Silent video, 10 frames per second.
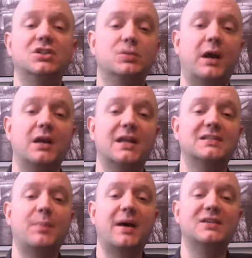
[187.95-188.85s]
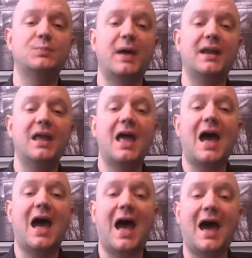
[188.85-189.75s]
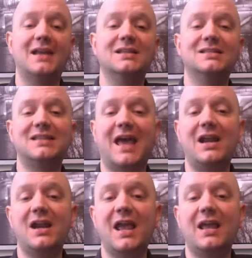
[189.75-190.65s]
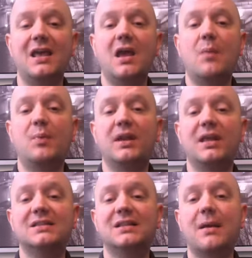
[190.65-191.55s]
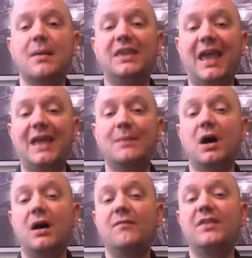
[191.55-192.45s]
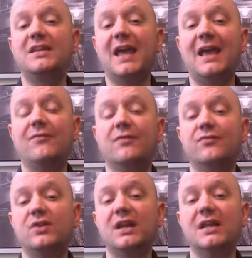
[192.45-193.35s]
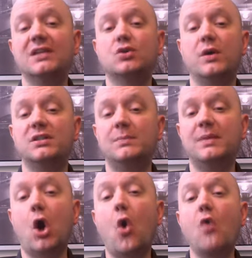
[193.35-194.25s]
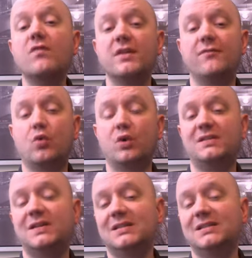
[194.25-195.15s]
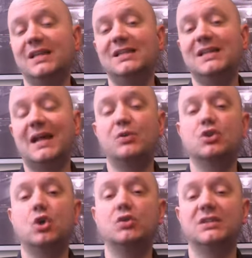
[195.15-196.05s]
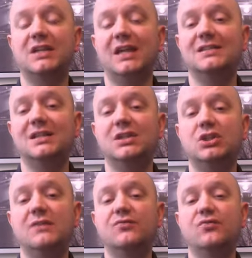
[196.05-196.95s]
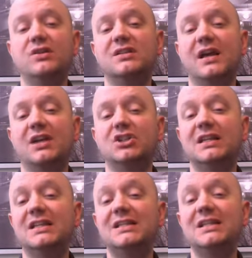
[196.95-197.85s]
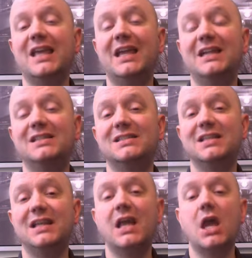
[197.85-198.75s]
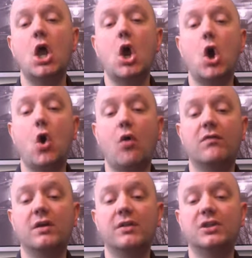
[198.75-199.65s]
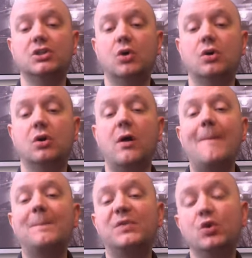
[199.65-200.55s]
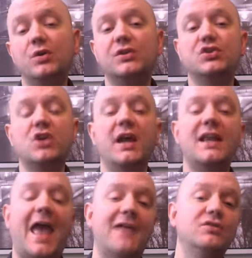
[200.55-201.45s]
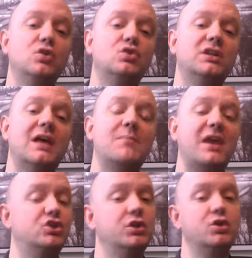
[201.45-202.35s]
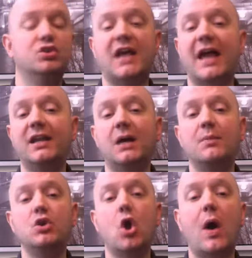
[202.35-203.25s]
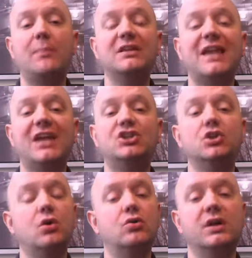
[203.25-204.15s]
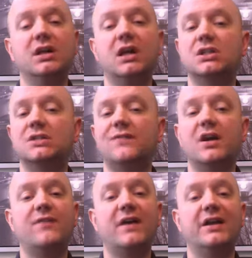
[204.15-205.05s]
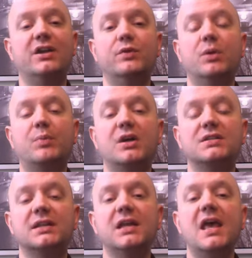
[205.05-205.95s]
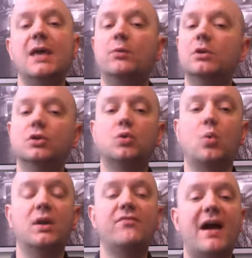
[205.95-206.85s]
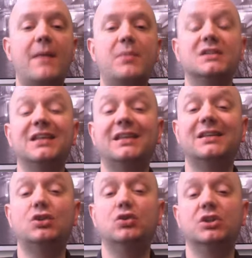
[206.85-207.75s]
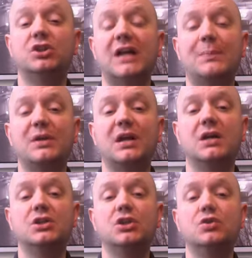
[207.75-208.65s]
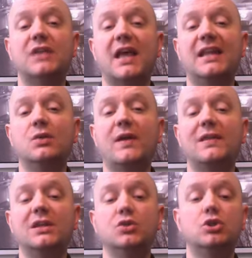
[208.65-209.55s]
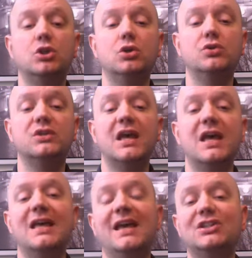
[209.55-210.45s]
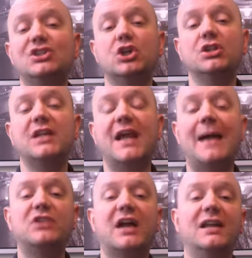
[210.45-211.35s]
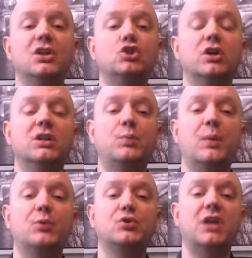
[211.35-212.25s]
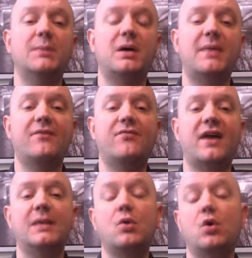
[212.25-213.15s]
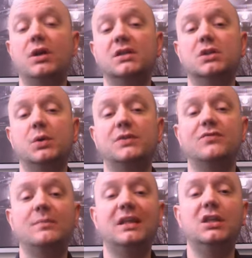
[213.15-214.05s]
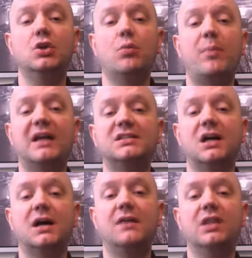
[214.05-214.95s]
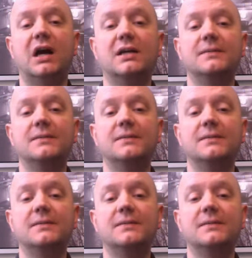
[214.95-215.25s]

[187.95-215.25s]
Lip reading: Spartan has a best bet on Saturday, but his game of the day for free is going to be over the 46 Indianapolis Colts and Kansas City Chiefs. Free selection, Indy, Kansas City, over the total. New to the site, haven't used it yet, make sure you sign up. No obligation, no credit card, just verify you're a real person. And we'll load $25 into your shopping cart to use any way that you choose. It's Thursday. I'm Johnny Detroit, the People's Champ. I'm back Friday morning, and as always, from me to you, best of luck.